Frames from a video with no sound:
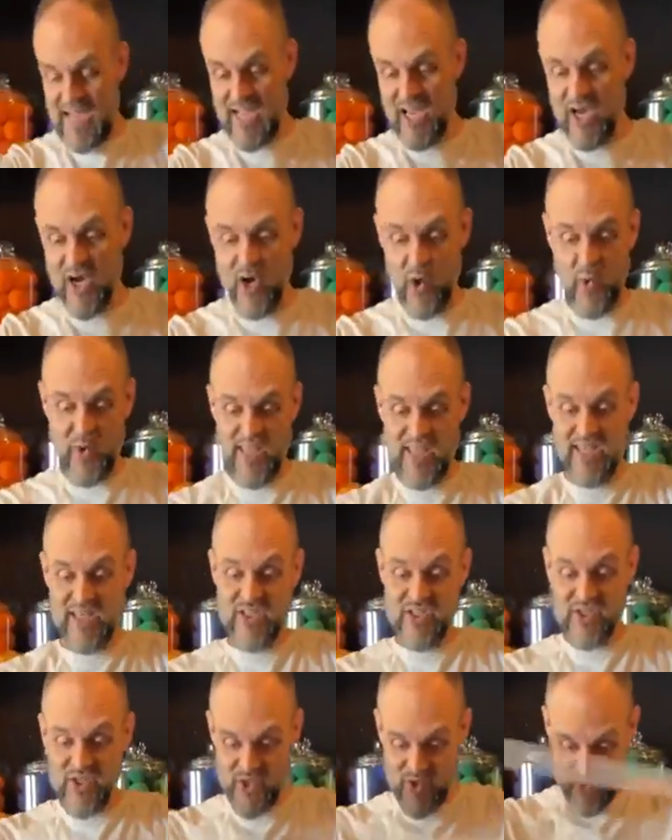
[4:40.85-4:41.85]
I go
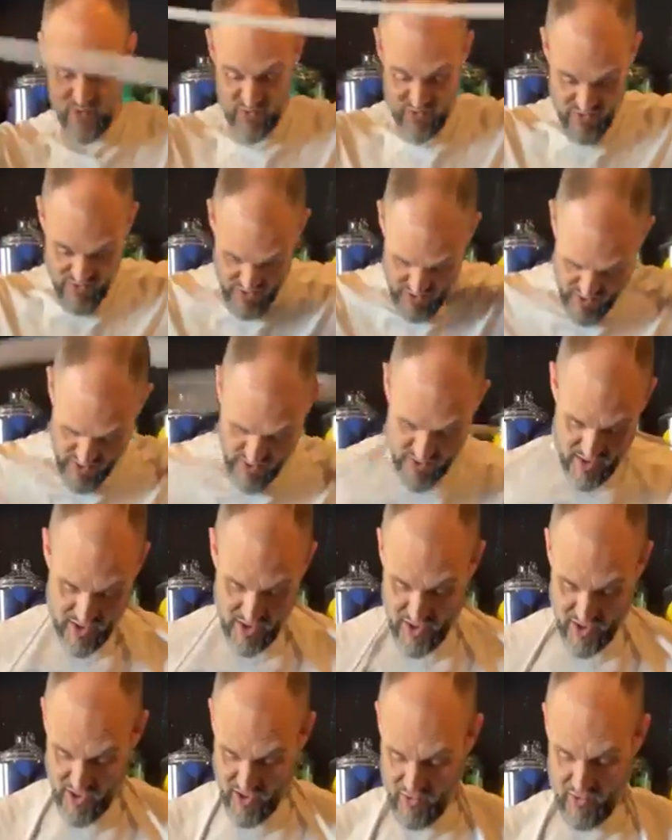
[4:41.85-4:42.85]
into,
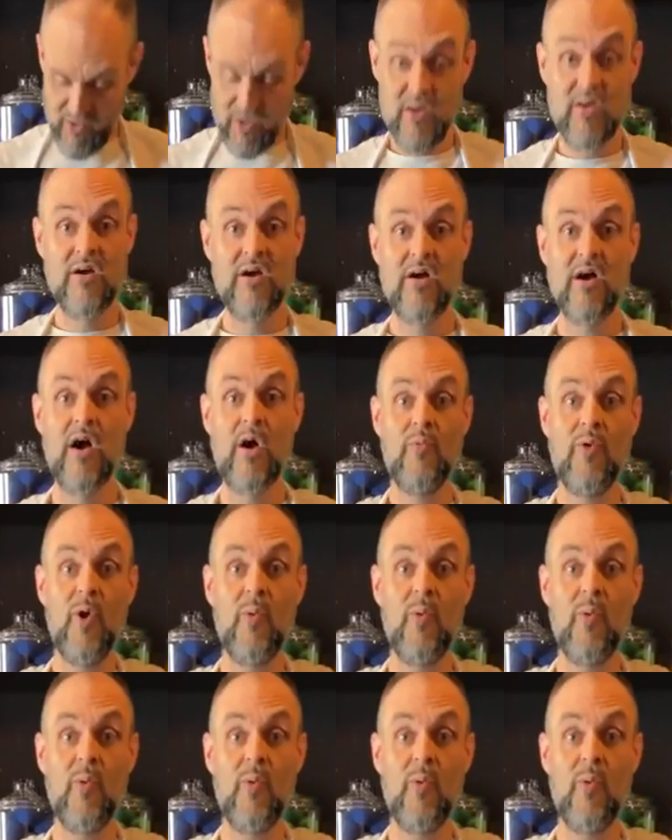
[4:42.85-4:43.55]
you know, a